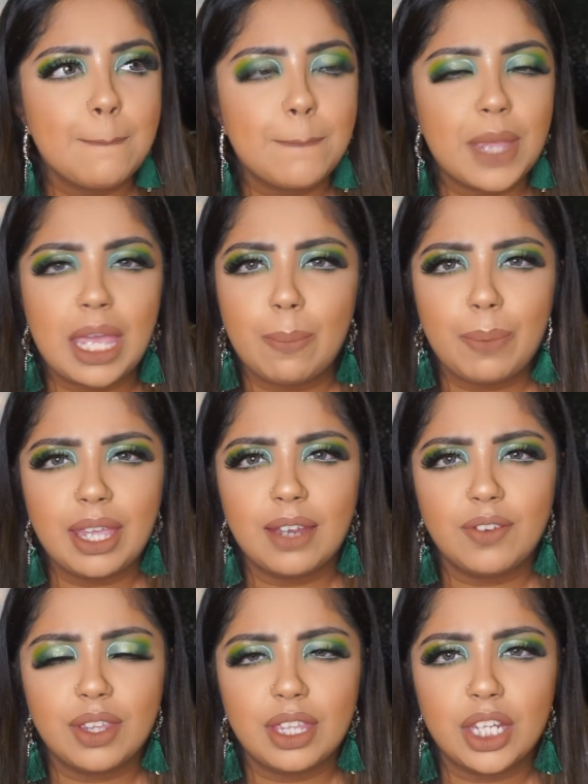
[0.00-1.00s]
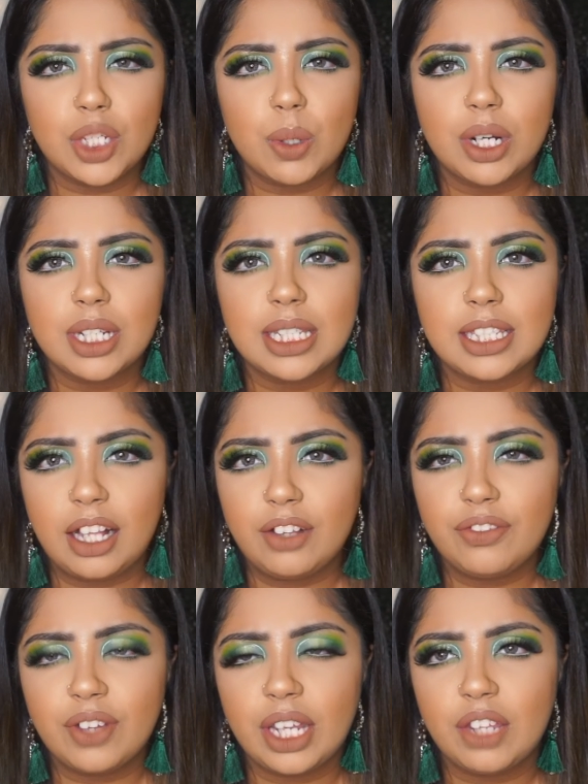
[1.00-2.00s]
keeping everything to
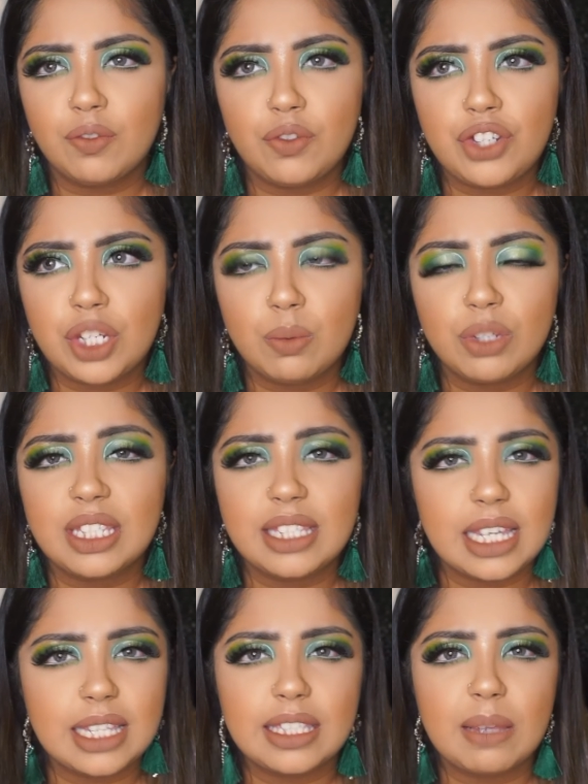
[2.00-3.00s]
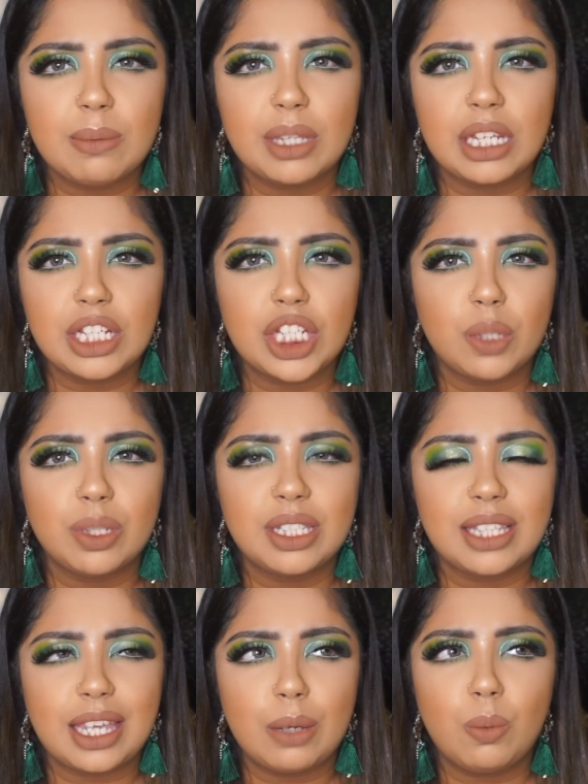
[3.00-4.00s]
herself, and if she would say something, she would
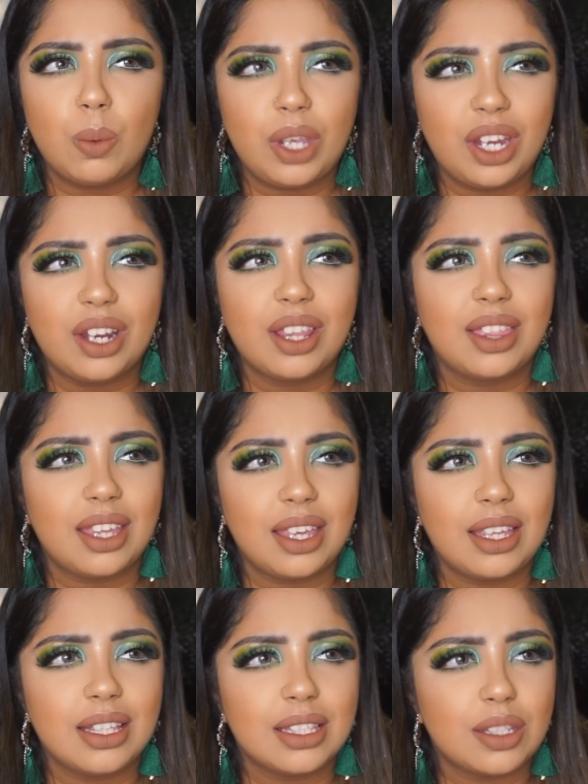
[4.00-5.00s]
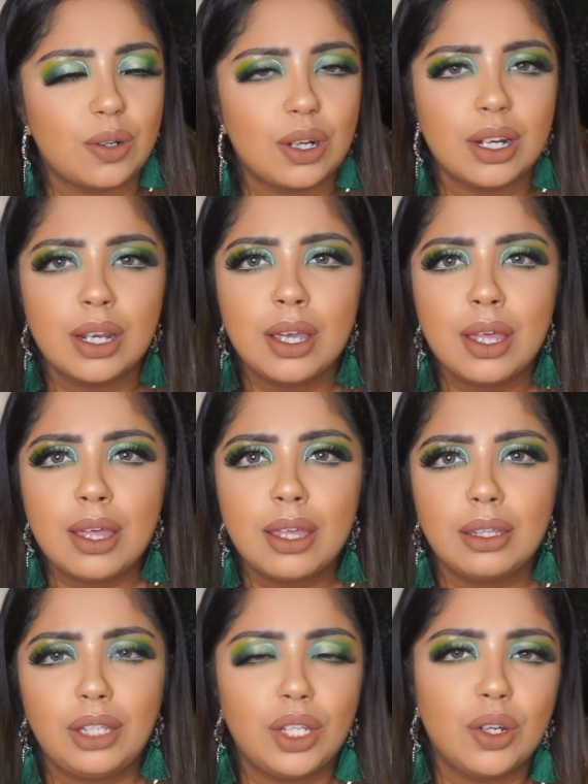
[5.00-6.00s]
say weird things, or
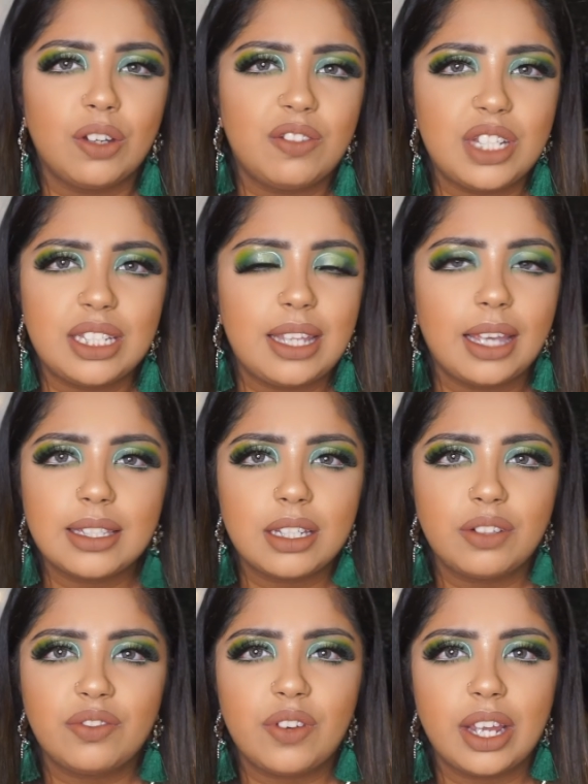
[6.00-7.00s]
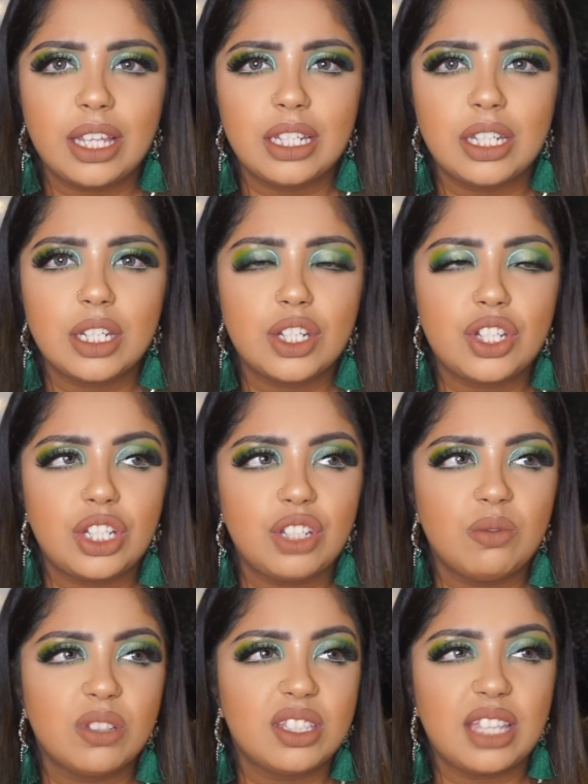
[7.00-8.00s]
you know, if she texts her friend, she
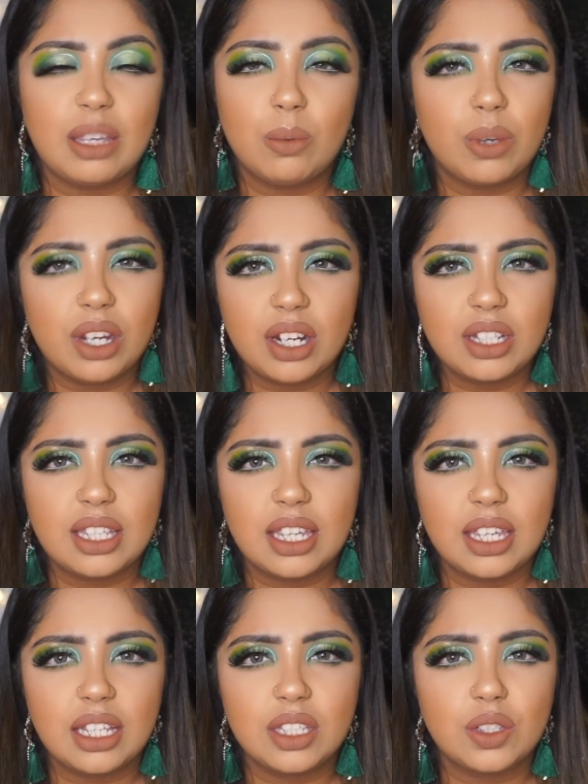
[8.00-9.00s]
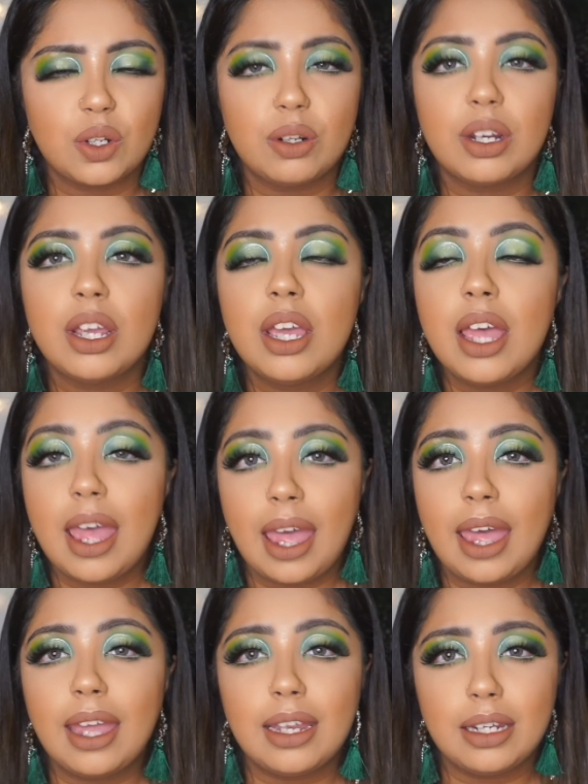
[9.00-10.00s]
would say weird things, or
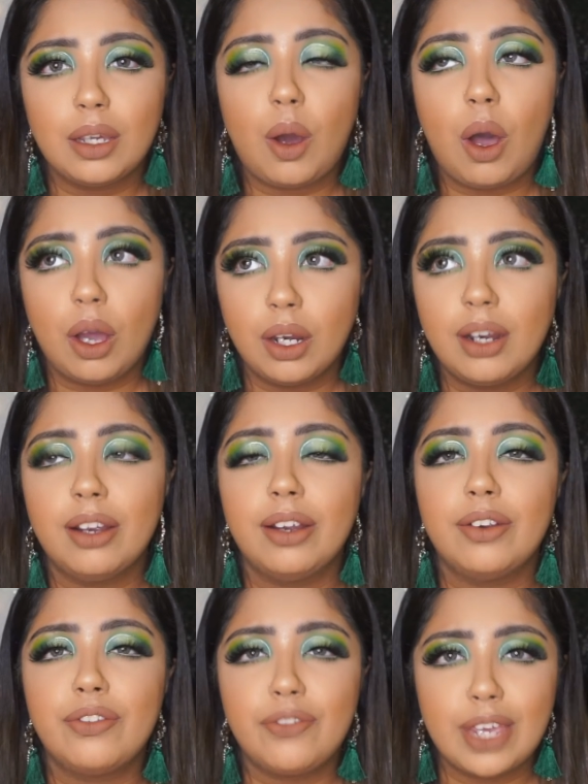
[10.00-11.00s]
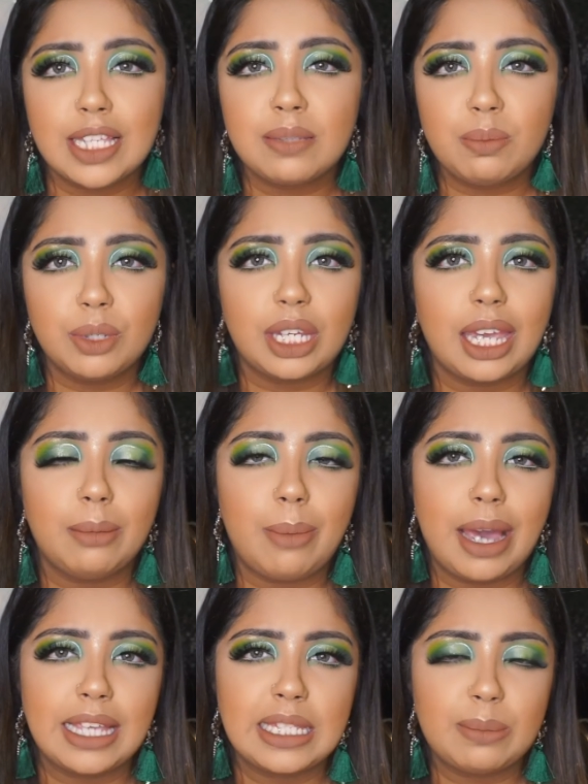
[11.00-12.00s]
and on her Facebook and
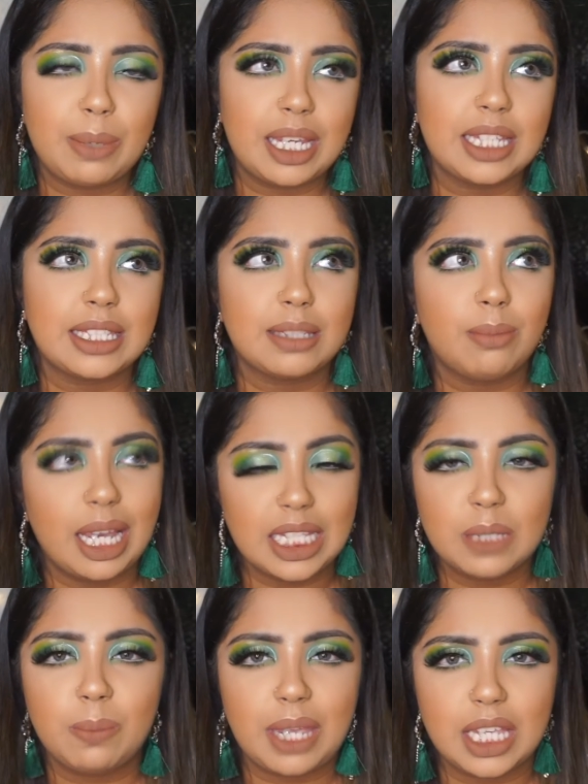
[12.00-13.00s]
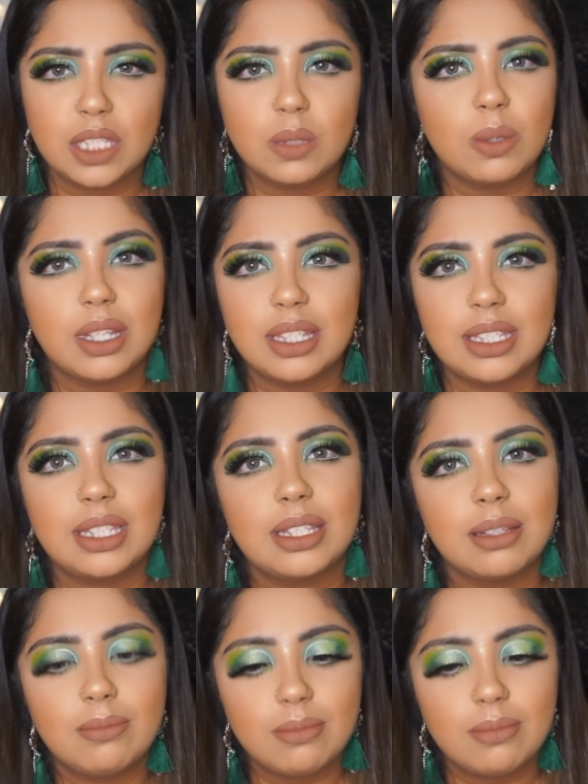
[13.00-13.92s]
MySpace was